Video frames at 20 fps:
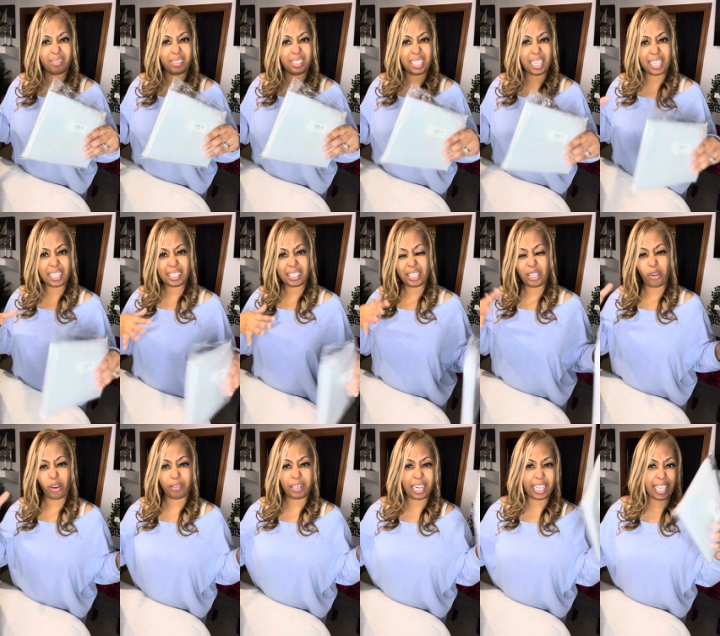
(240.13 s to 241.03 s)
dusty
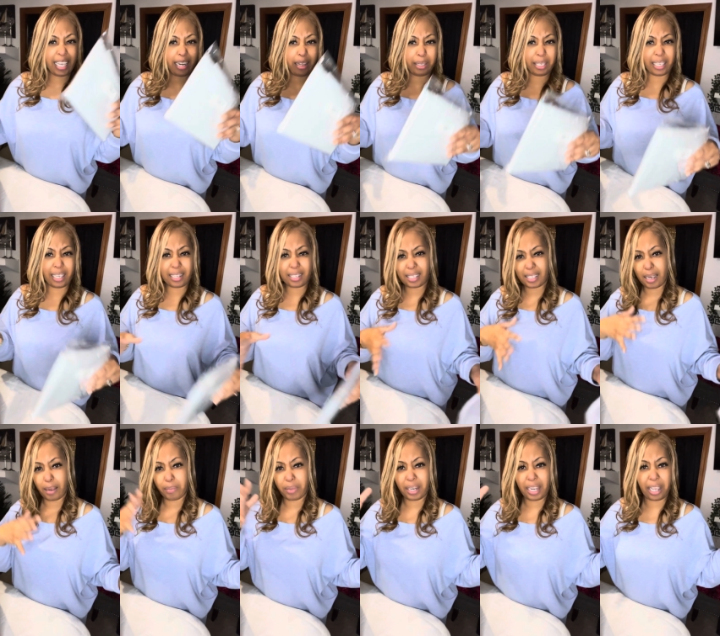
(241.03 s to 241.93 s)
or if they hit against
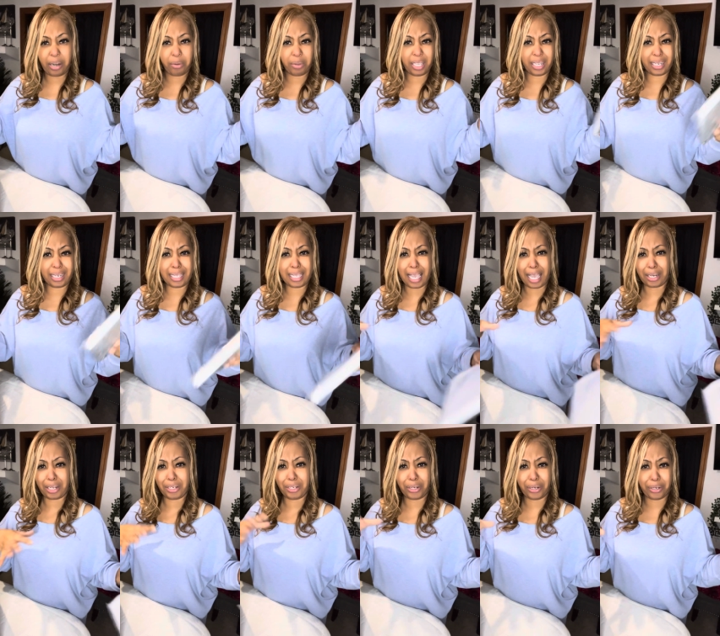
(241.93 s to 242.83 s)
something, they don't get any kind
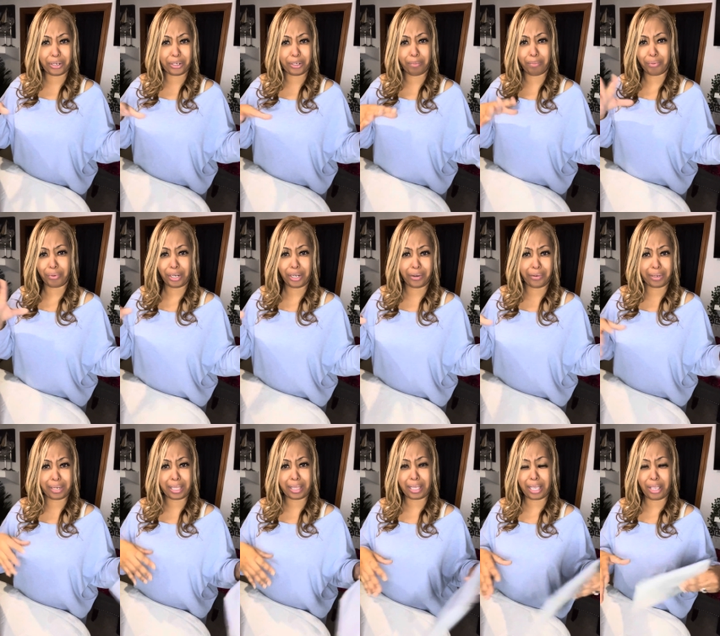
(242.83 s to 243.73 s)
of dirt or debris or
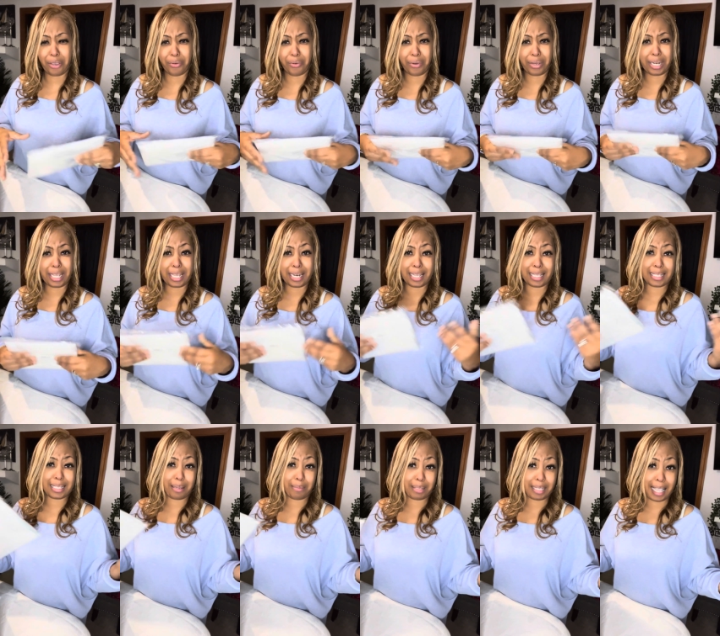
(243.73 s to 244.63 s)
anything on it. And then
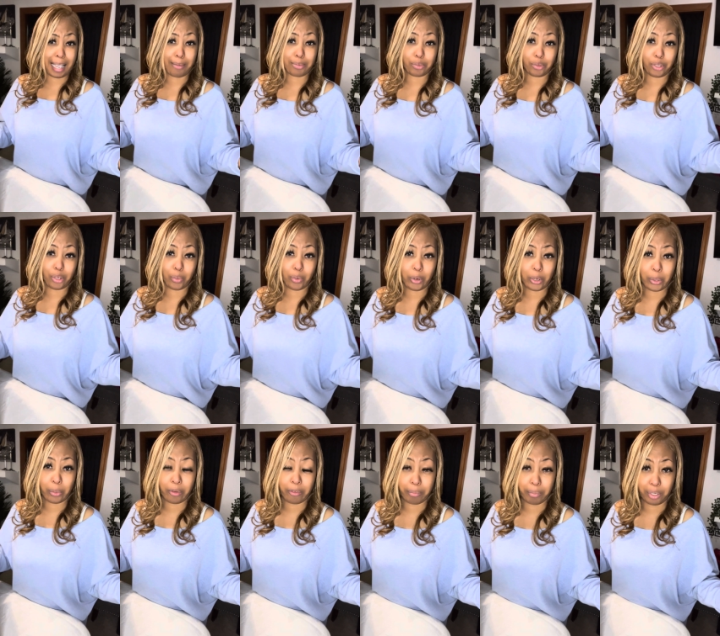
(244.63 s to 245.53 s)
sometimes when you're
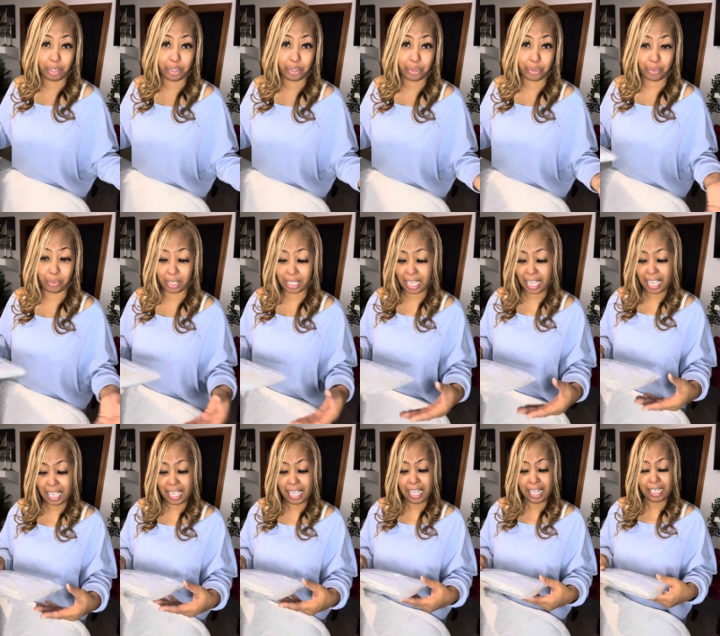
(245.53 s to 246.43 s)
working with balloons,
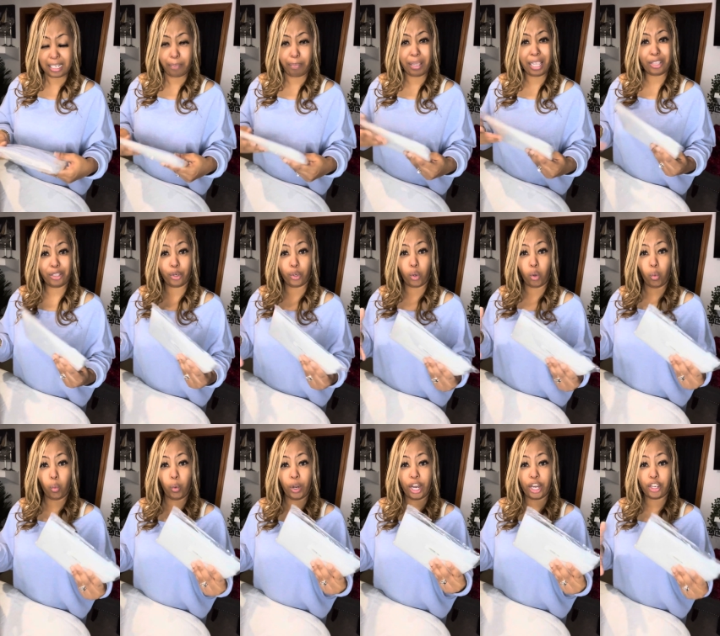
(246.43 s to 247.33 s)
depending
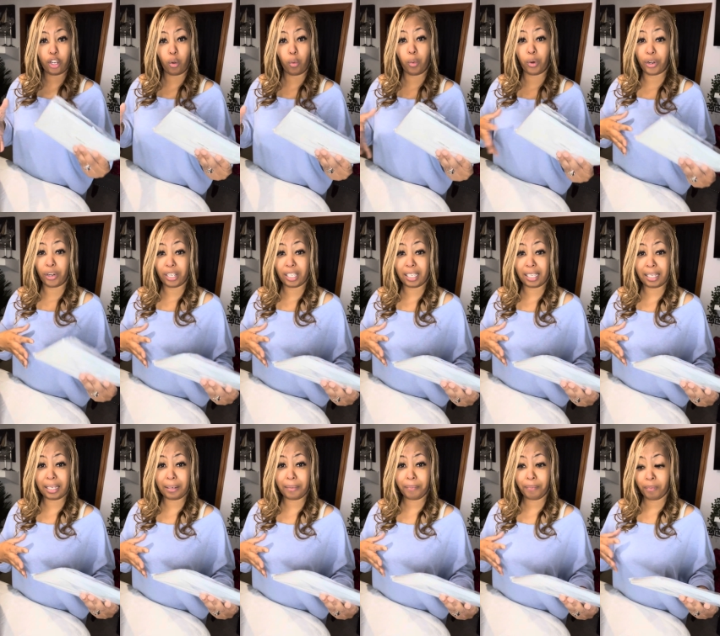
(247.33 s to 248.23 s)
on where you're
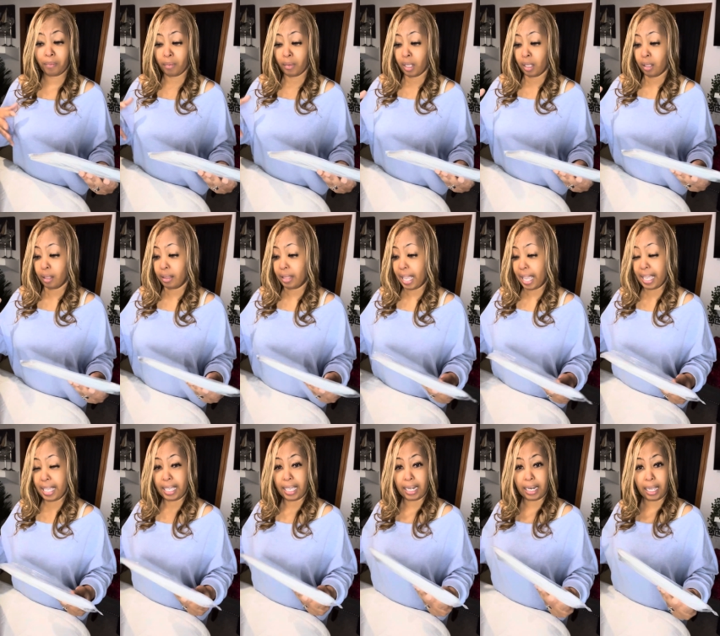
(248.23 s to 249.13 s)
working, they
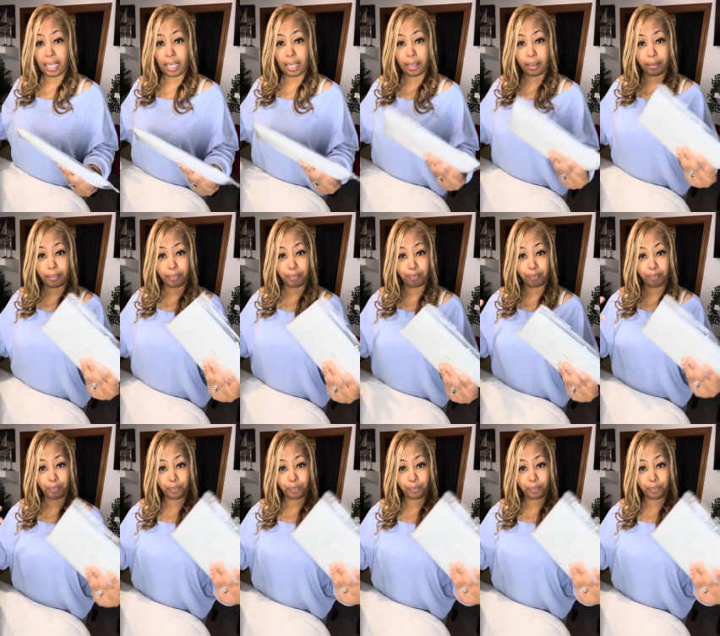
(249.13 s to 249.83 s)
can um,